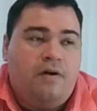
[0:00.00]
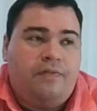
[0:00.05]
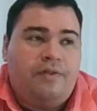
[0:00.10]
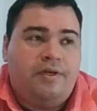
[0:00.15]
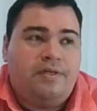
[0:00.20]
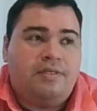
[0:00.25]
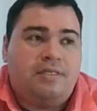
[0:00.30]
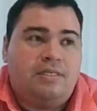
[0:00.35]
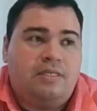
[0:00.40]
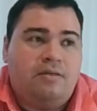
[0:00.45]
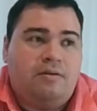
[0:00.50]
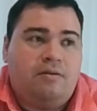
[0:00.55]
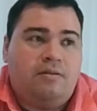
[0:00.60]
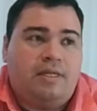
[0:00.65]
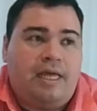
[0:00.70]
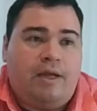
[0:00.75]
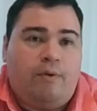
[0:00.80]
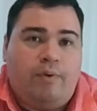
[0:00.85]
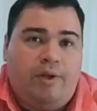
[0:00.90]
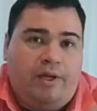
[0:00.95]
There's still
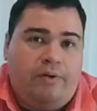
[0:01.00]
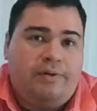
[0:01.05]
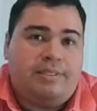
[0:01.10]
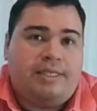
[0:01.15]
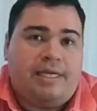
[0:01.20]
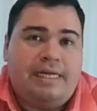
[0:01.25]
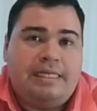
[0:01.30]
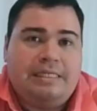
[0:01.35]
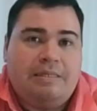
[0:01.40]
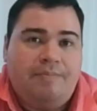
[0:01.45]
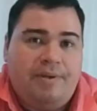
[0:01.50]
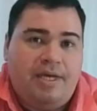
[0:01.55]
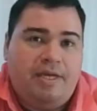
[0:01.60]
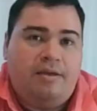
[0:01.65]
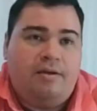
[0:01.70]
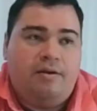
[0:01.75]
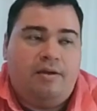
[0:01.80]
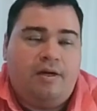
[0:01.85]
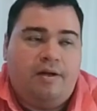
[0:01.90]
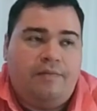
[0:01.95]
like what it was like to be
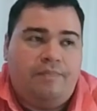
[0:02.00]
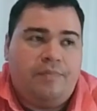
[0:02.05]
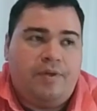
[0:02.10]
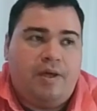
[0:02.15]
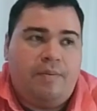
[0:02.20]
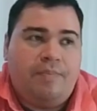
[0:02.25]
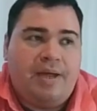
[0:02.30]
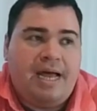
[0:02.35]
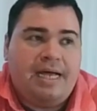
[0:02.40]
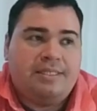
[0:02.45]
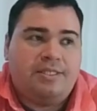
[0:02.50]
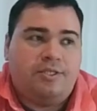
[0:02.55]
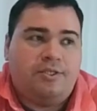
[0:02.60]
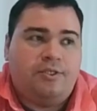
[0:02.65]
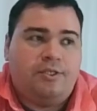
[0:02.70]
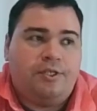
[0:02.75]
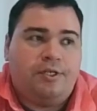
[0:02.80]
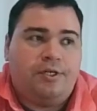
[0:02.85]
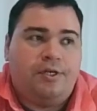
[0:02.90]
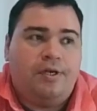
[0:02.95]
a
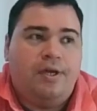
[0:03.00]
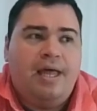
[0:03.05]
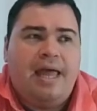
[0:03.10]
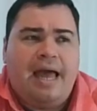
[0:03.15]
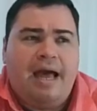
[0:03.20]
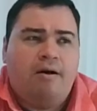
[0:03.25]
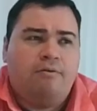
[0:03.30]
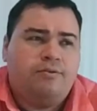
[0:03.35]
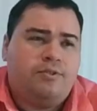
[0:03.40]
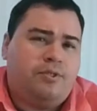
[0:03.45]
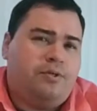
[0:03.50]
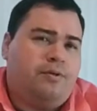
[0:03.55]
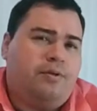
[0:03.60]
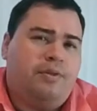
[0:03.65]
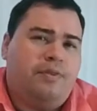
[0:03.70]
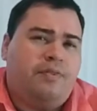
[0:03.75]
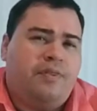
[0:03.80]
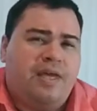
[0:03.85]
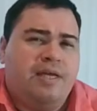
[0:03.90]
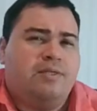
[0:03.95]
passenger, how
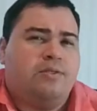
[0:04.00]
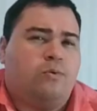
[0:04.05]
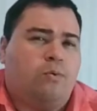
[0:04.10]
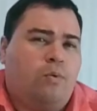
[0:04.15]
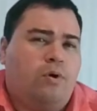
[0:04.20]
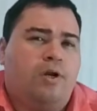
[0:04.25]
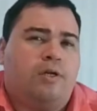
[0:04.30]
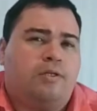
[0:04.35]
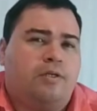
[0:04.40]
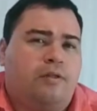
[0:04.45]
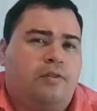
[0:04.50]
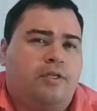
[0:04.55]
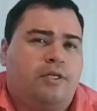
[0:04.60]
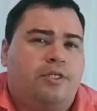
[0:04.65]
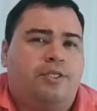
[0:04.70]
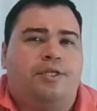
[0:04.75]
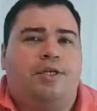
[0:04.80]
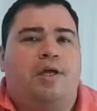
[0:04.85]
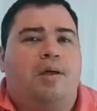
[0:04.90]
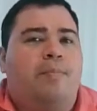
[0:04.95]
certain things worked on the
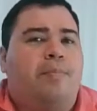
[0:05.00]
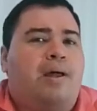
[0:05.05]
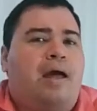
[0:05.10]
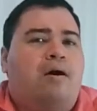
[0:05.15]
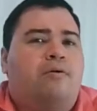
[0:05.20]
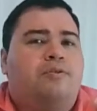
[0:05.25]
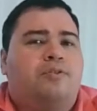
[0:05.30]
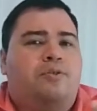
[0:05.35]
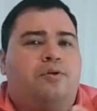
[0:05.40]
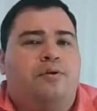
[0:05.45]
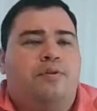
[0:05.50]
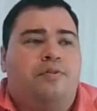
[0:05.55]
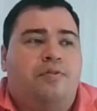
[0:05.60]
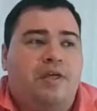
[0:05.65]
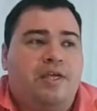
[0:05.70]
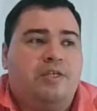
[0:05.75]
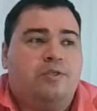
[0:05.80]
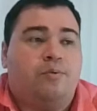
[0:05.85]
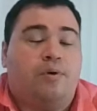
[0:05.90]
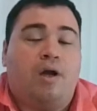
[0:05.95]
ship, how certain
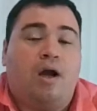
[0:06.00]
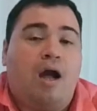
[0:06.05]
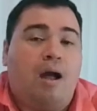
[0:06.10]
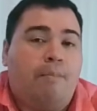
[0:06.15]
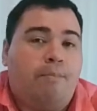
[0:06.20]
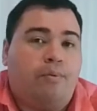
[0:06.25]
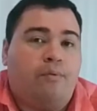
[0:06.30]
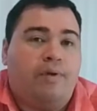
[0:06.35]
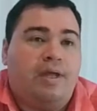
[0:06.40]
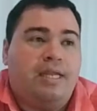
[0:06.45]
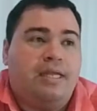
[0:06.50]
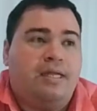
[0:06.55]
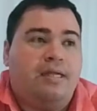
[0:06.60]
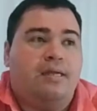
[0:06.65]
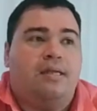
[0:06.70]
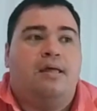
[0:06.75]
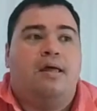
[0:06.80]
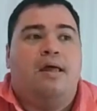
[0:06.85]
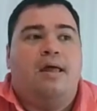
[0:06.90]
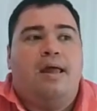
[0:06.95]
things were
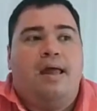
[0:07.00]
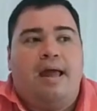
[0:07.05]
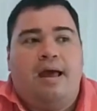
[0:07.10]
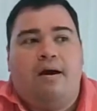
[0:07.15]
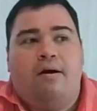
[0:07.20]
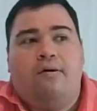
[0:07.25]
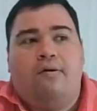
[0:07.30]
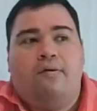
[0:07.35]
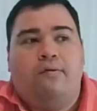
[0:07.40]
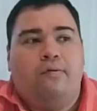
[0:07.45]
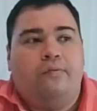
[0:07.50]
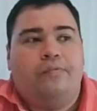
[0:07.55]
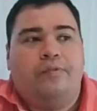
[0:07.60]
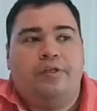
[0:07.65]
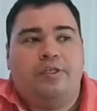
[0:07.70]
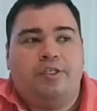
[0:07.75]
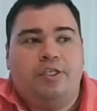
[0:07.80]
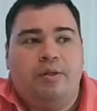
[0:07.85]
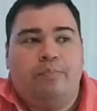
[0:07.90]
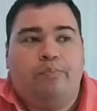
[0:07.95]
operated, how
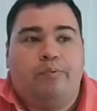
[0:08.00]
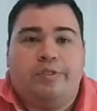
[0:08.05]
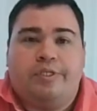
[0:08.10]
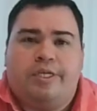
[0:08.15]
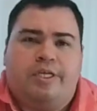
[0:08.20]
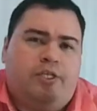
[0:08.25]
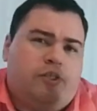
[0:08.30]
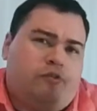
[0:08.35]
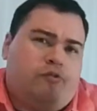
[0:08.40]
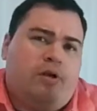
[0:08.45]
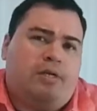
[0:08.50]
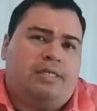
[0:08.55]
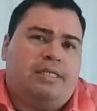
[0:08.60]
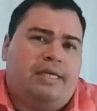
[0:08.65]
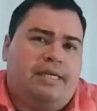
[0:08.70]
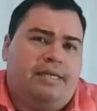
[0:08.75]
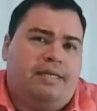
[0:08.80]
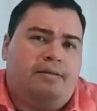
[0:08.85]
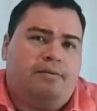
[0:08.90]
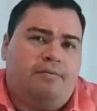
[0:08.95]
the ship was
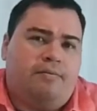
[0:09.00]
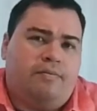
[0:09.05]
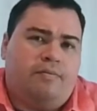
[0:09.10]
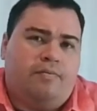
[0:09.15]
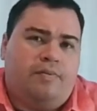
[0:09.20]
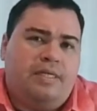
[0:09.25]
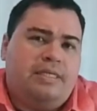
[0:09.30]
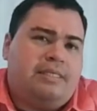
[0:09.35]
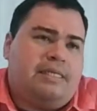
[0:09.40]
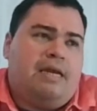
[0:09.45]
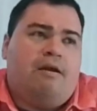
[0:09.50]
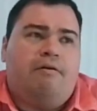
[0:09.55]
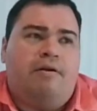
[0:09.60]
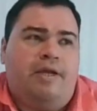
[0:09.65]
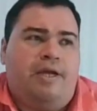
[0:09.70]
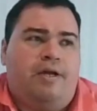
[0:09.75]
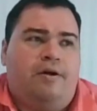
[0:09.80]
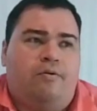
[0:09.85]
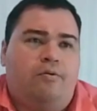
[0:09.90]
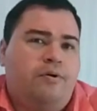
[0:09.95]
constructed in this
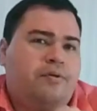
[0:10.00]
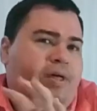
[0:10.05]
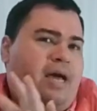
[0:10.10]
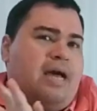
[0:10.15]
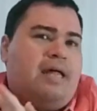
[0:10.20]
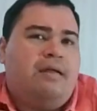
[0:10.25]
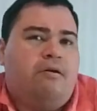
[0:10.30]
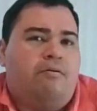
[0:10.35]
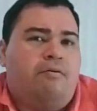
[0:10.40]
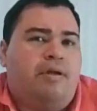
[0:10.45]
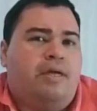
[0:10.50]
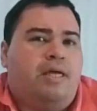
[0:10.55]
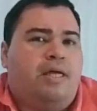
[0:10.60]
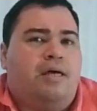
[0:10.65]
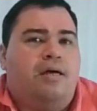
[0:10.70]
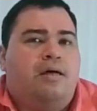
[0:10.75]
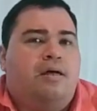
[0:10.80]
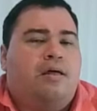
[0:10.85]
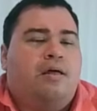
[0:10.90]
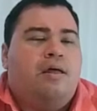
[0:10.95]
area or that
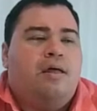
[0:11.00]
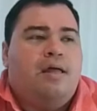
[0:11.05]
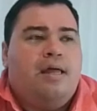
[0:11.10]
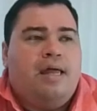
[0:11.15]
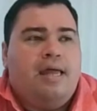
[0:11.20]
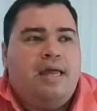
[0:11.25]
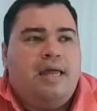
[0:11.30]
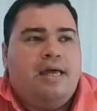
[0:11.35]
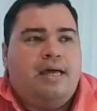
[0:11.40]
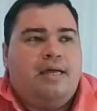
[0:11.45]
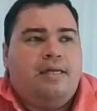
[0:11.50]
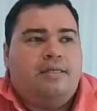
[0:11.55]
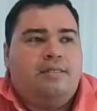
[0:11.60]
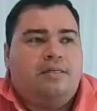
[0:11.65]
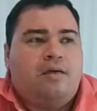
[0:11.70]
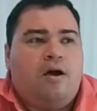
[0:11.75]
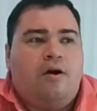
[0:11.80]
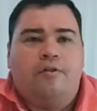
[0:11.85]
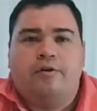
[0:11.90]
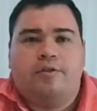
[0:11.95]
area,
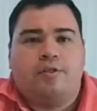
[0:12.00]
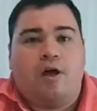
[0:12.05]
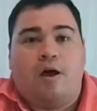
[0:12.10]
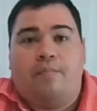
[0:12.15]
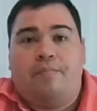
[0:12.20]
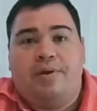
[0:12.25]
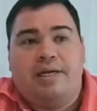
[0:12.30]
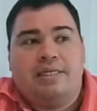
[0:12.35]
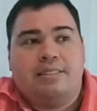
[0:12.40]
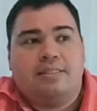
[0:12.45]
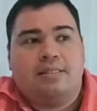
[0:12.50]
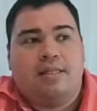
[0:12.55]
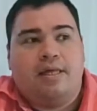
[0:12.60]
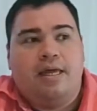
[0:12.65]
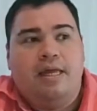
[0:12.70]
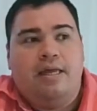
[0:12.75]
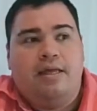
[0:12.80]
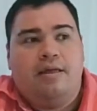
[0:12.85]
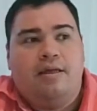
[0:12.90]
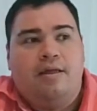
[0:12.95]
and other topics
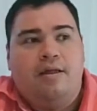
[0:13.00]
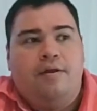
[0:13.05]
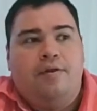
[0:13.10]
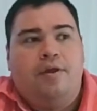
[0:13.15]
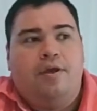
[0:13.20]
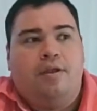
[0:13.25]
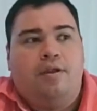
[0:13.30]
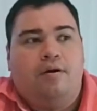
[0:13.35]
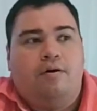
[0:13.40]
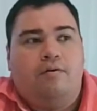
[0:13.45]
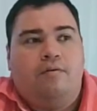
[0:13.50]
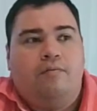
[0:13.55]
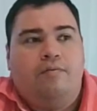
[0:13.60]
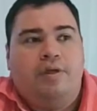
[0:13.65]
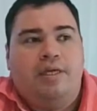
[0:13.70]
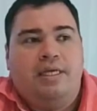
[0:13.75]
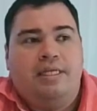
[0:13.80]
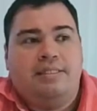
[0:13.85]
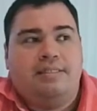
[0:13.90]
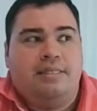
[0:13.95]
like, you know,
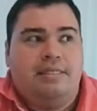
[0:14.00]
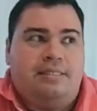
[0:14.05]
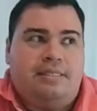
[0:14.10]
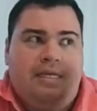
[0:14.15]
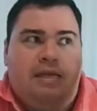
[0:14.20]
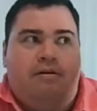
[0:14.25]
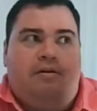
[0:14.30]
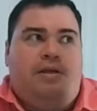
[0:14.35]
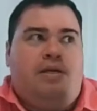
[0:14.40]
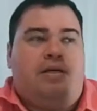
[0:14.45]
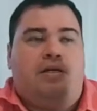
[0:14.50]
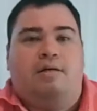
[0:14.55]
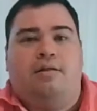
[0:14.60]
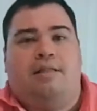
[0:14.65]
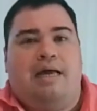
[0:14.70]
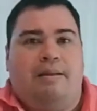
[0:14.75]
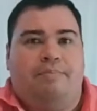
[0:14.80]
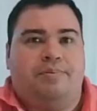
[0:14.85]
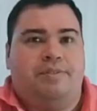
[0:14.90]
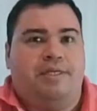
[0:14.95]
is this area
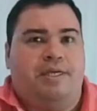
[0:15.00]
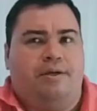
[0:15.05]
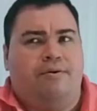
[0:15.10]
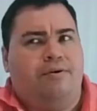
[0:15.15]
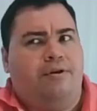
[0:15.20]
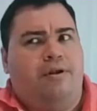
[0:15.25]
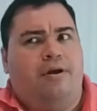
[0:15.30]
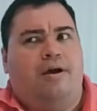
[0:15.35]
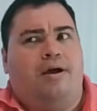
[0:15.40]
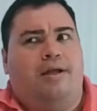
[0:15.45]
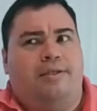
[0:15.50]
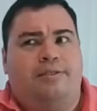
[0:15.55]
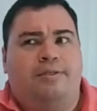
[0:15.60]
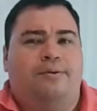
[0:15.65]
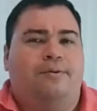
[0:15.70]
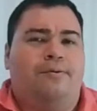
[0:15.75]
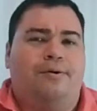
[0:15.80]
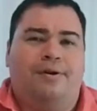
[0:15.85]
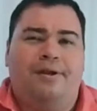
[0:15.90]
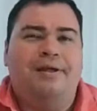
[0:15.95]
collapsing or not,
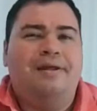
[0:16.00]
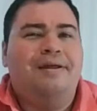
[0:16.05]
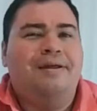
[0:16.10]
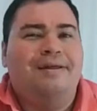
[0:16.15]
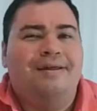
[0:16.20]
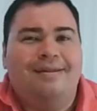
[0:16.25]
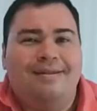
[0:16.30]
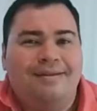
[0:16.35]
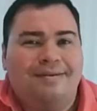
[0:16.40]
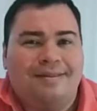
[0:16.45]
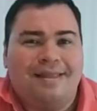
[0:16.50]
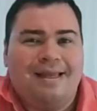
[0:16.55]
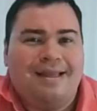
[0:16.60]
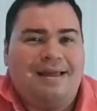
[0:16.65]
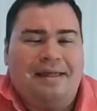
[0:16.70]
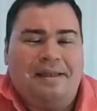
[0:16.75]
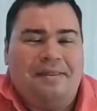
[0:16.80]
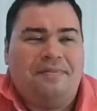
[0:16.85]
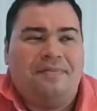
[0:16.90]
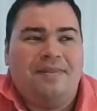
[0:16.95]
or you know, that
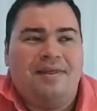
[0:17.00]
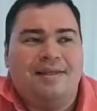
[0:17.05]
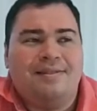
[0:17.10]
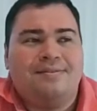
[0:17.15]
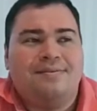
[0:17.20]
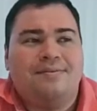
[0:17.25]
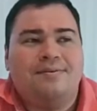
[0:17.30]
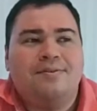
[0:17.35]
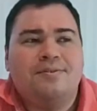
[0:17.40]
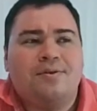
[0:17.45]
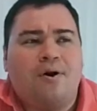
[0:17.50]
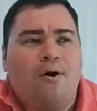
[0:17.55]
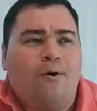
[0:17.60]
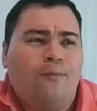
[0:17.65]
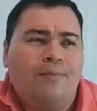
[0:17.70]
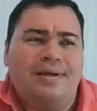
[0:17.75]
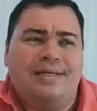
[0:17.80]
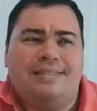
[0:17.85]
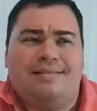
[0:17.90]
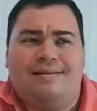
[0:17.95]
kind of thing. So there's
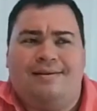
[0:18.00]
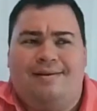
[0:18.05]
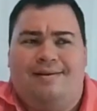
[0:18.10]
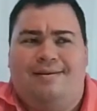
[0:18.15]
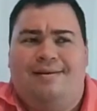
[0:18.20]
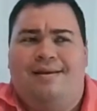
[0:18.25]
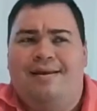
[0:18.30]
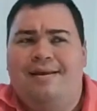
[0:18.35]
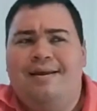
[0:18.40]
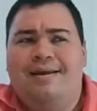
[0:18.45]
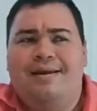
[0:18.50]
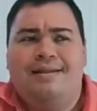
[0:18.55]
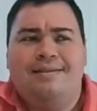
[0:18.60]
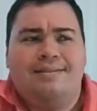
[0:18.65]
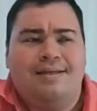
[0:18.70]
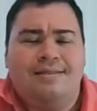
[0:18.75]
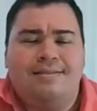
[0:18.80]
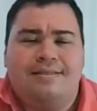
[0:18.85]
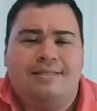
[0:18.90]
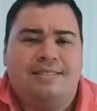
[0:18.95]
always like
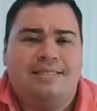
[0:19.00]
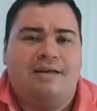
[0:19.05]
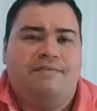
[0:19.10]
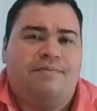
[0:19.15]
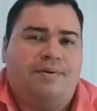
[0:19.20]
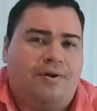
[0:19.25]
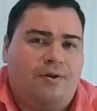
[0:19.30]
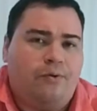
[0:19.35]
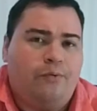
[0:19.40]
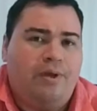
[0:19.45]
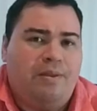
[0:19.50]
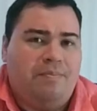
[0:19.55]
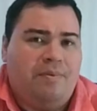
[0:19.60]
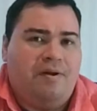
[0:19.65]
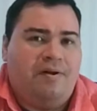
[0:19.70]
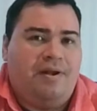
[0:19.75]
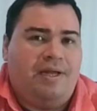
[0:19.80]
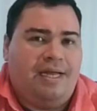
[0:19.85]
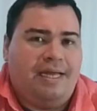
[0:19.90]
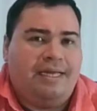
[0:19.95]
tons of stuff about Queen
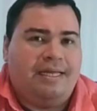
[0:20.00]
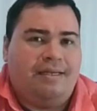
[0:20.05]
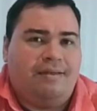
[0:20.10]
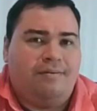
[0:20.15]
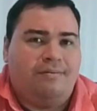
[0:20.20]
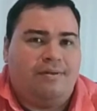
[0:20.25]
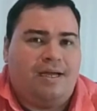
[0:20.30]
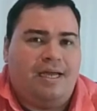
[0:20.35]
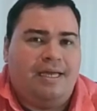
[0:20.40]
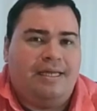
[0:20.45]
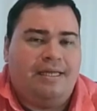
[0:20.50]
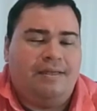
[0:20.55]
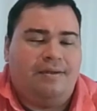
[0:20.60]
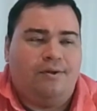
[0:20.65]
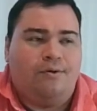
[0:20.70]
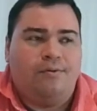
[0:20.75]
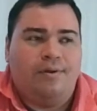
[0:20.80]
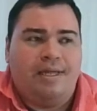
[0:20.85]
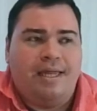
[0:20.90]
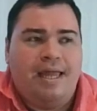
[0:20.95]
Mary I
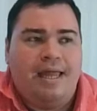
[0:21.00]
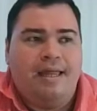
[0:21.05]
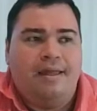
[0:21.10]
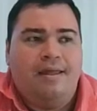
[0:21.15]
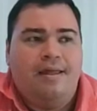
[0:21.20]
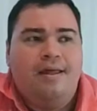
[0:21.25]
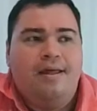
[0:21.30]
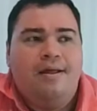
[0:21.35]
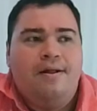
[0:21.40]
can create.